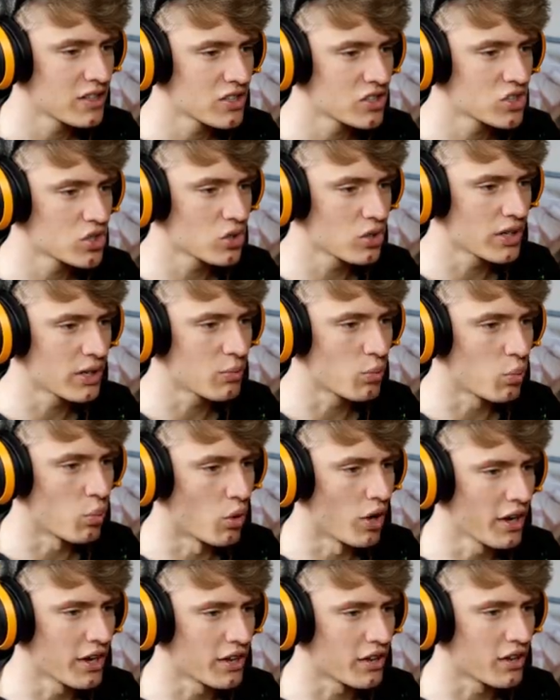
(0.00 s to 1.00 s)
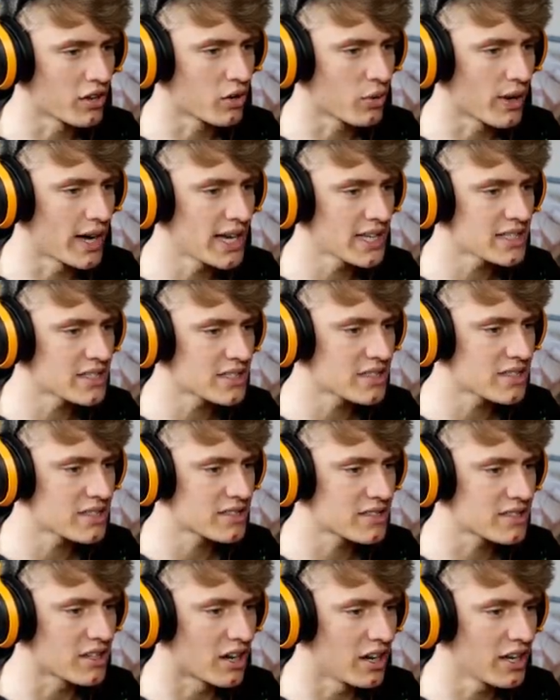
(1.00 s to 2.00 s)
Surely one of the
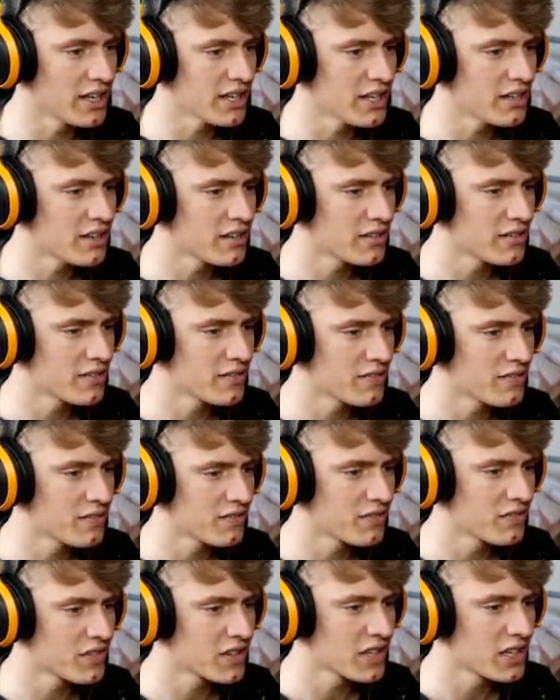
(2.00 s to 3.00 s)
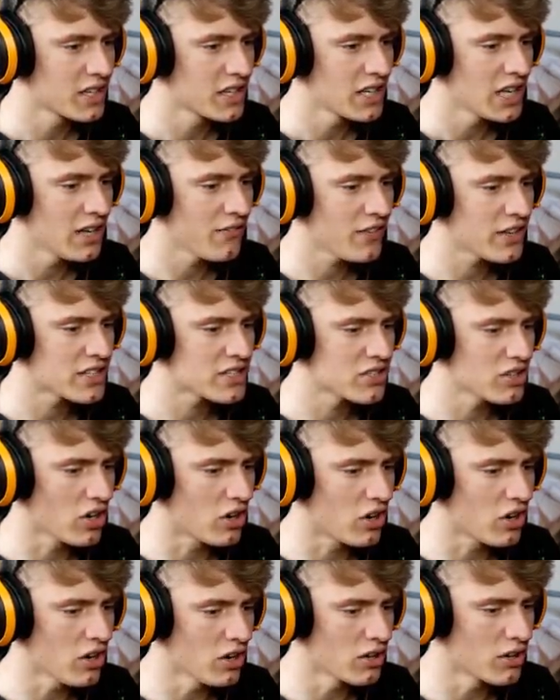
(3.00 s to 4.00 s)
quests done. If it's
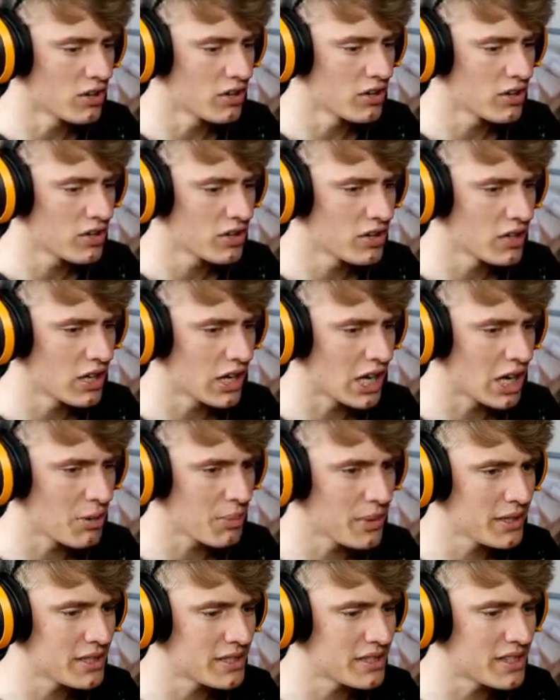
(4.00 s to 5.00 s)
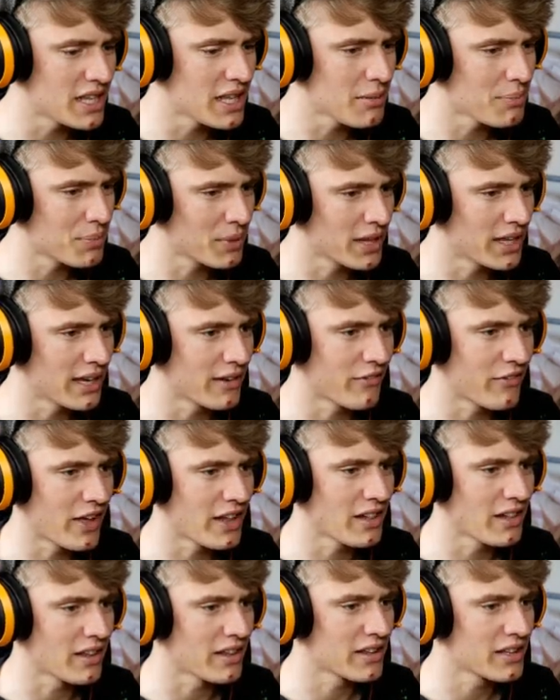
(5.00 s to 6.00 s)
not, I'll be deeply
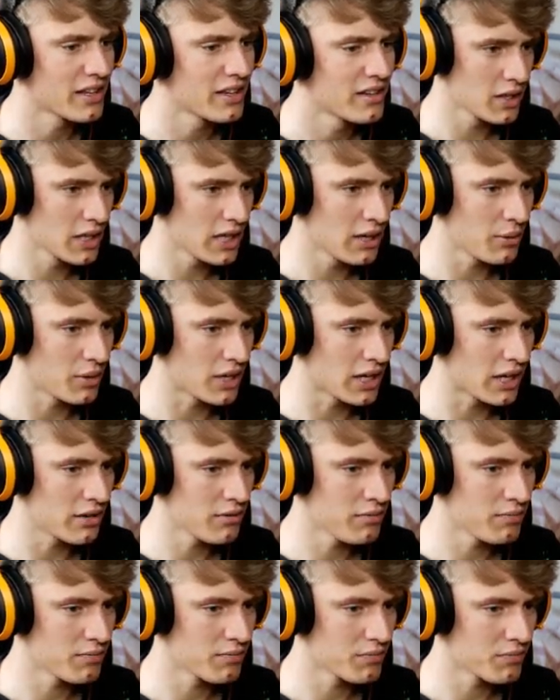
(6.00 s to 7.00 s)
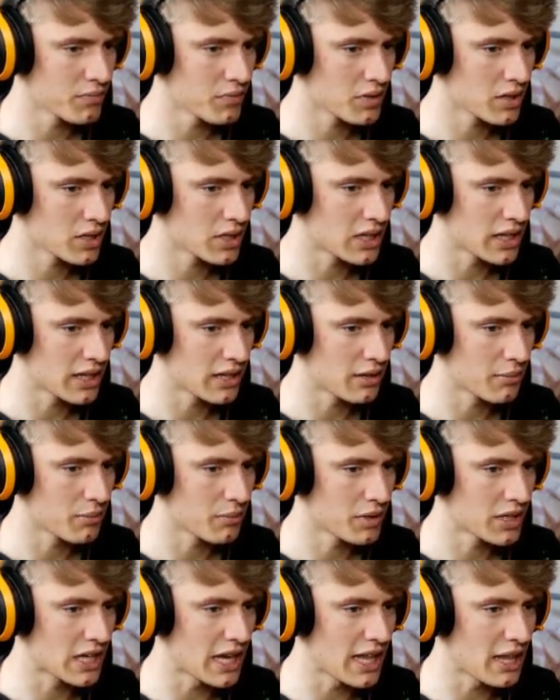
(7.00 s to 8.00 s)
offended. Here we go.
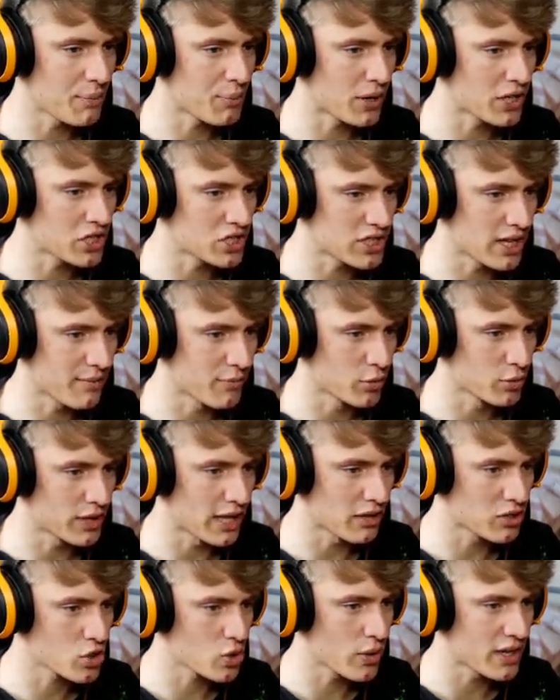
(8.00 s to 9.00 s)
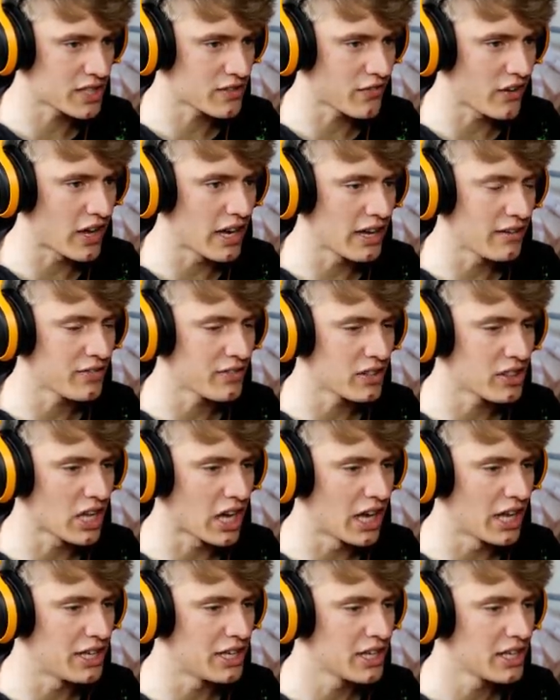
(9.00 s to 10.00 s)
Collect the precious emerald. That was quest 5.
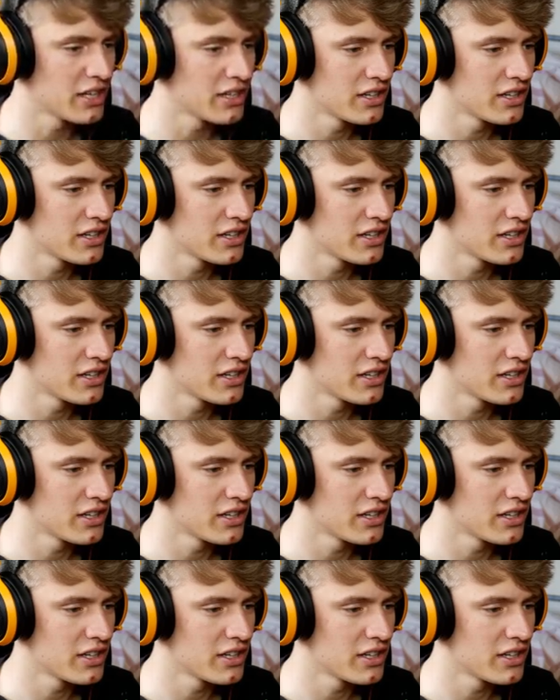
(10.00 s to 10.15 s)
Done.